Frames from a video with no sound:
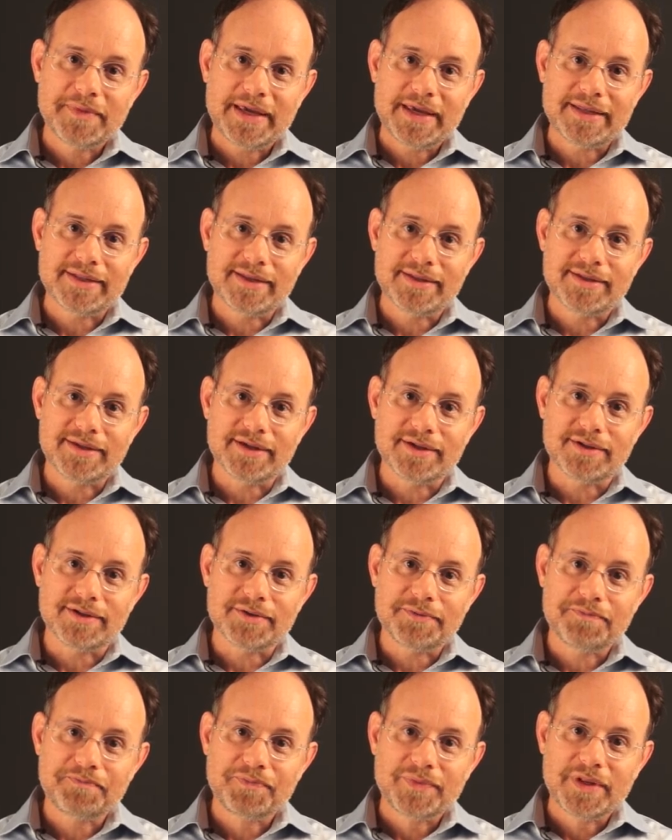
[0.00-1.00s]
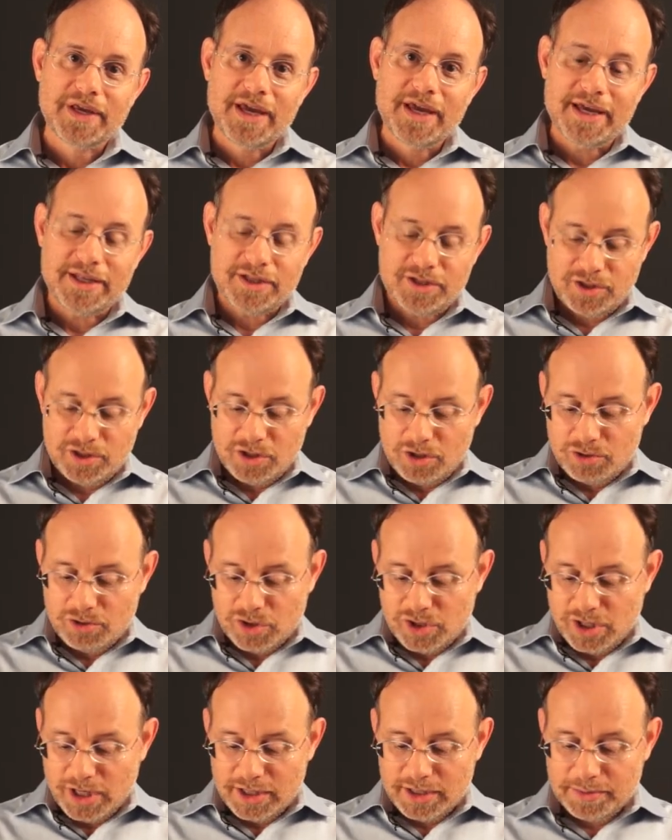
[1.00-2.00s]
in the theater. And so
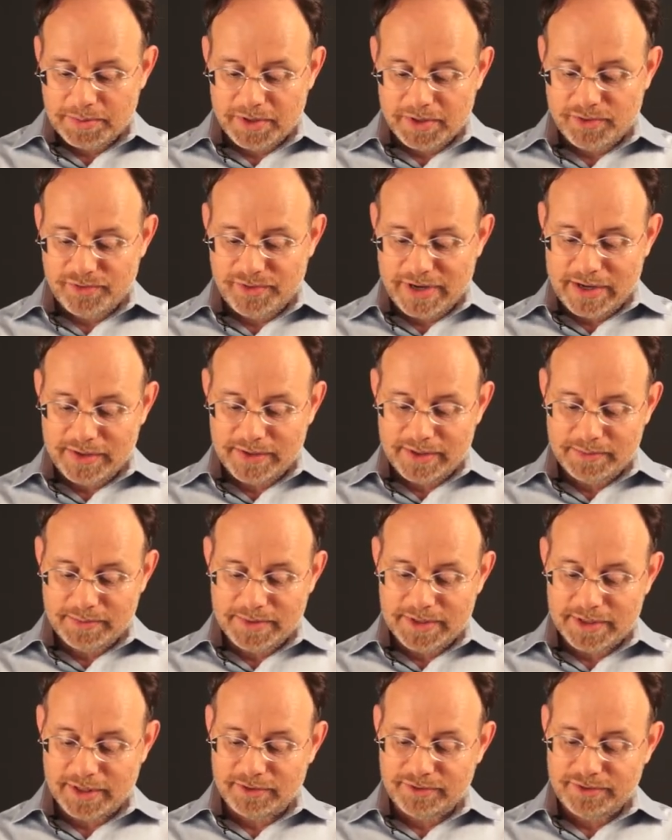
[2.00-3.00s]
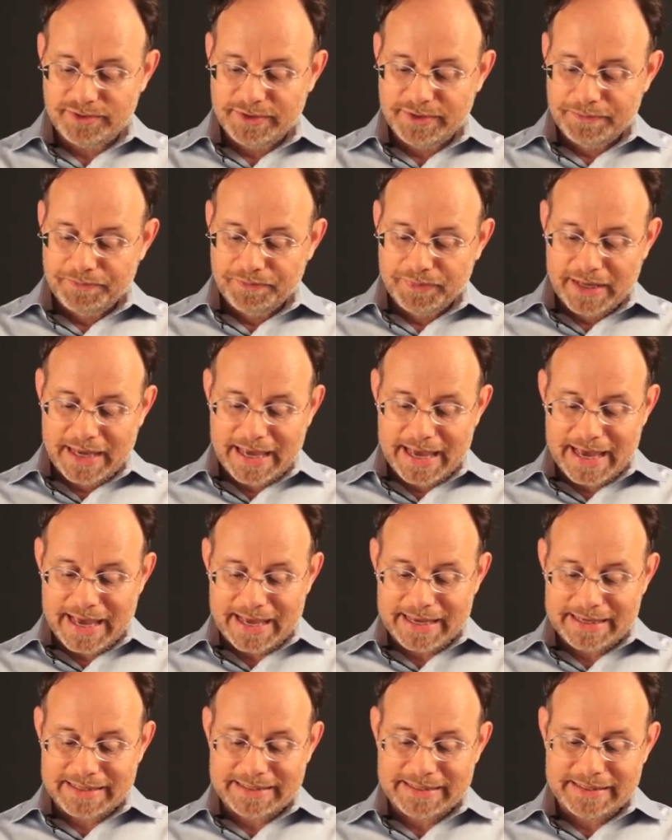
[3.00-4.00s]
Shakespeare found himself
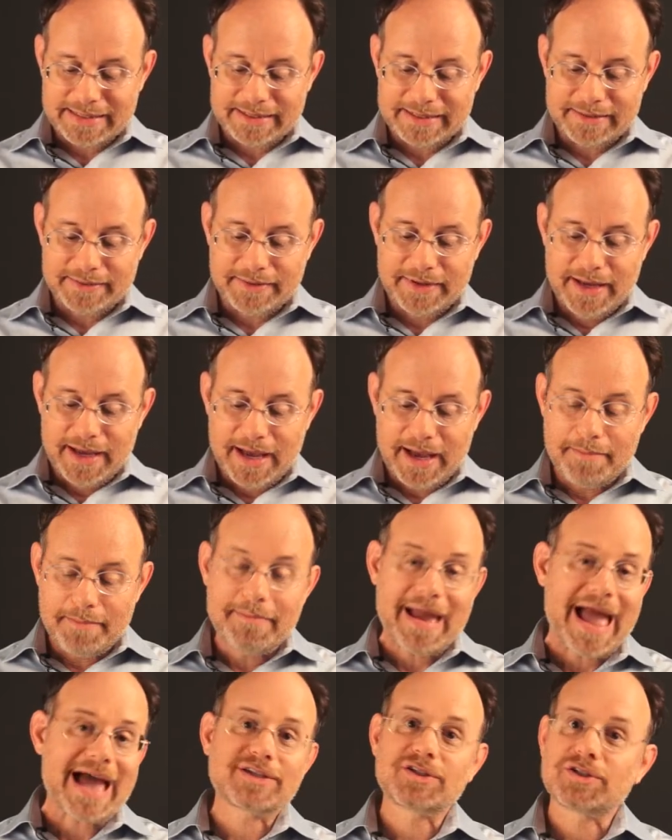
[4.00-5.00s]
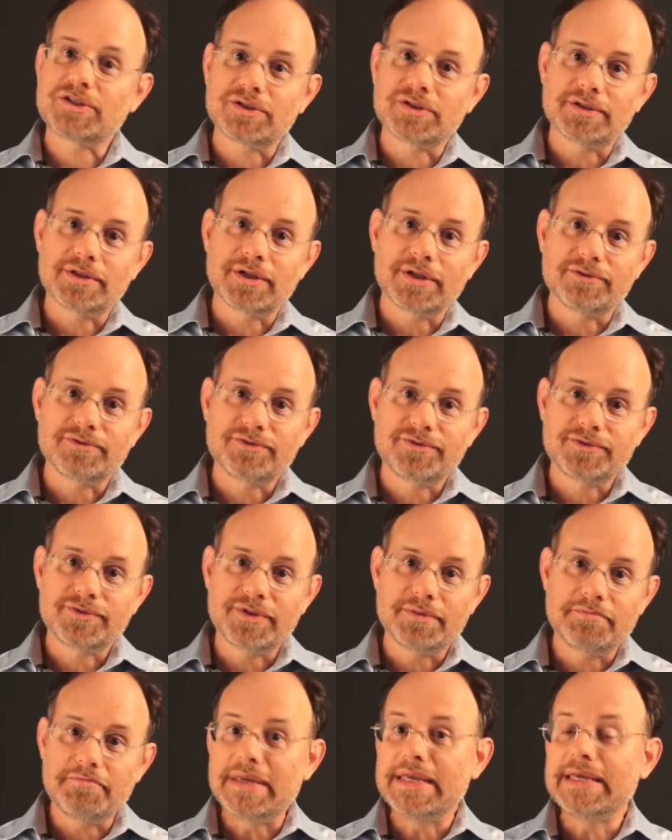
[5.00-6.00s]
as a master of
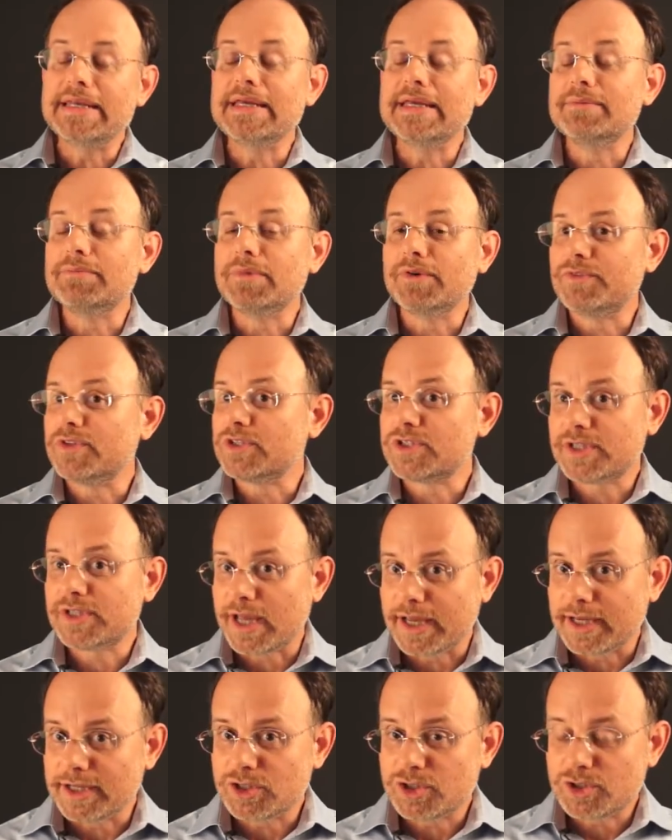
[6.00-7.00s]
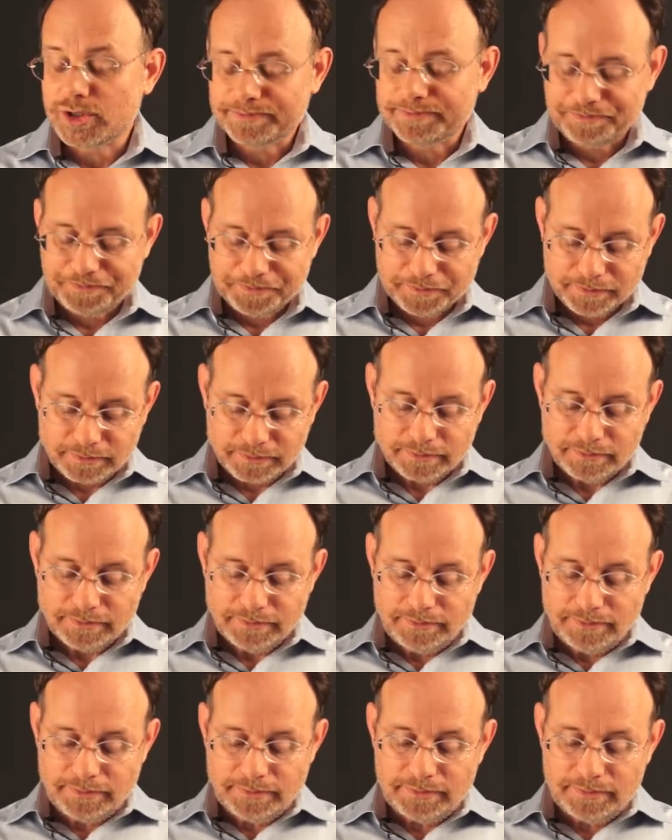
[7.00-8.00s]
the medium of the stage.
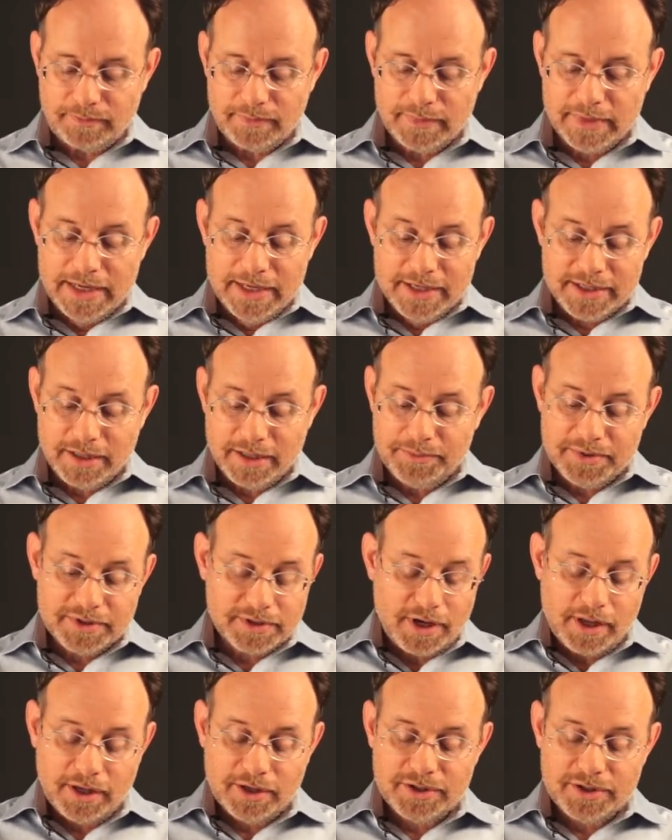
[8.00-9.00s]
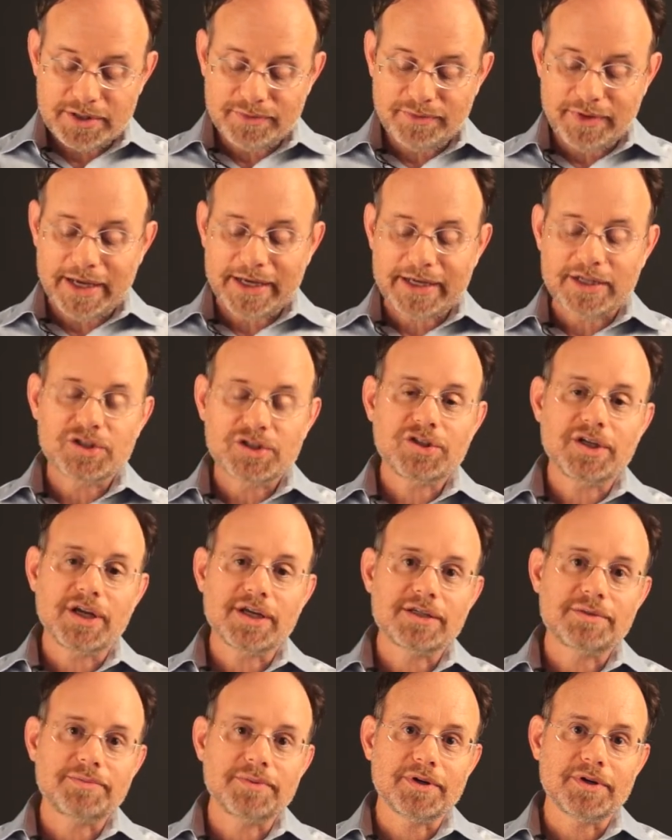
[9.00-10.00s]
Some scholars have likened
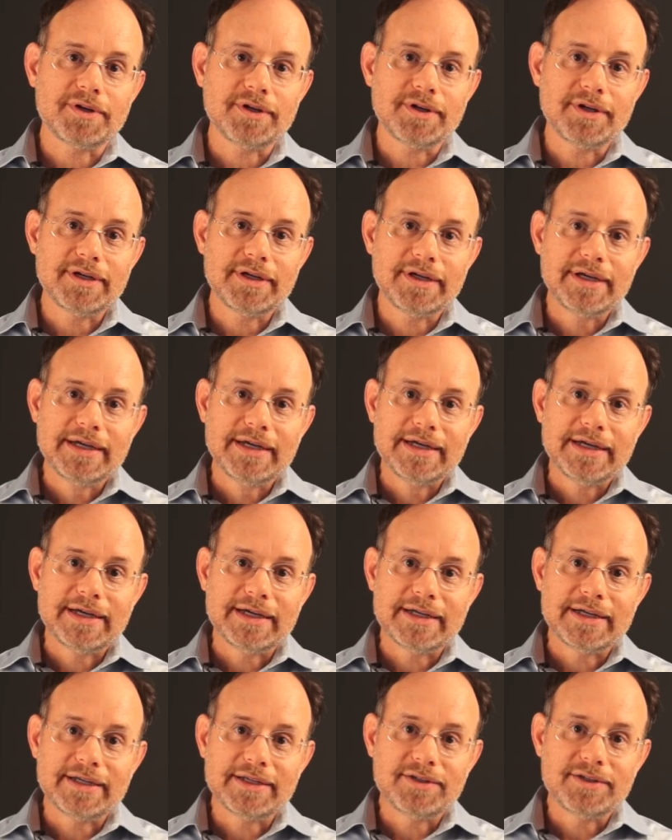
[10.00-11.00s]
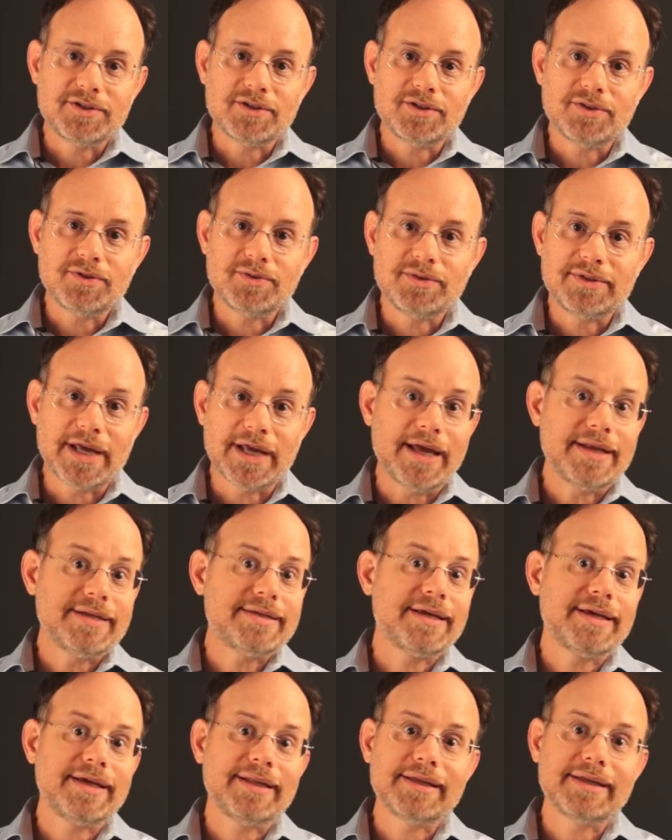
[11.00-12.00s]
Shakespeare to
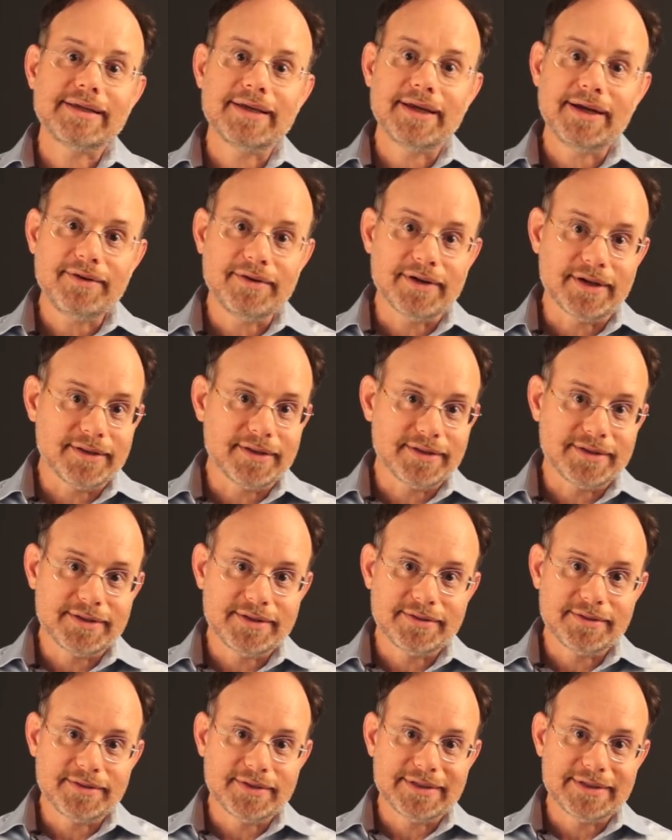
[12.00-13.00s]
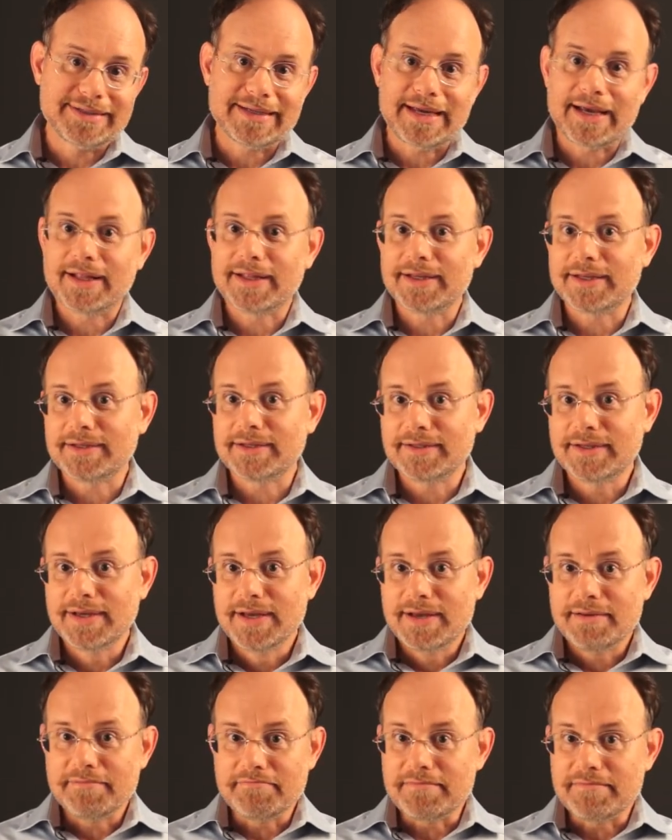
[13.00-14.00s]
Dante Alighieri, the Italian
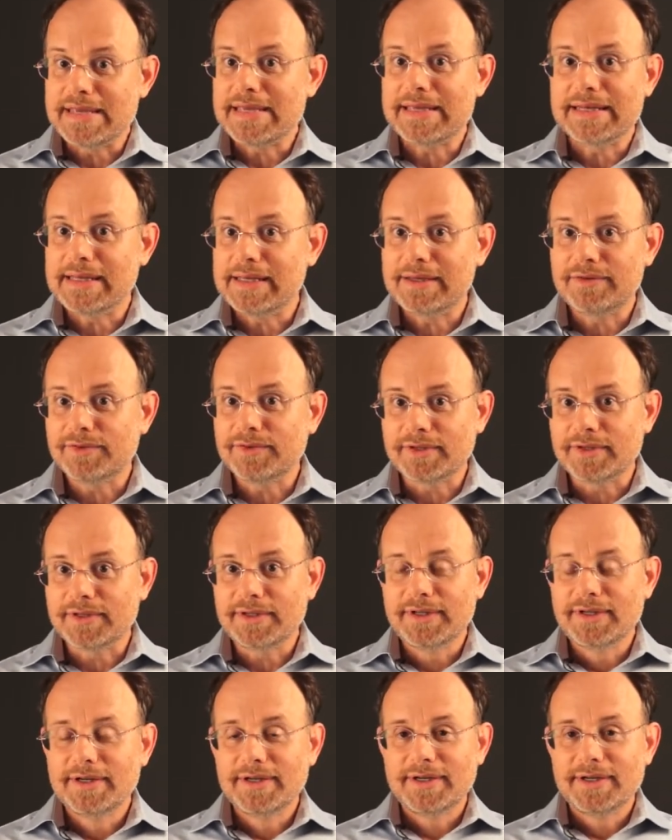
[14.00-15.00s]
medieval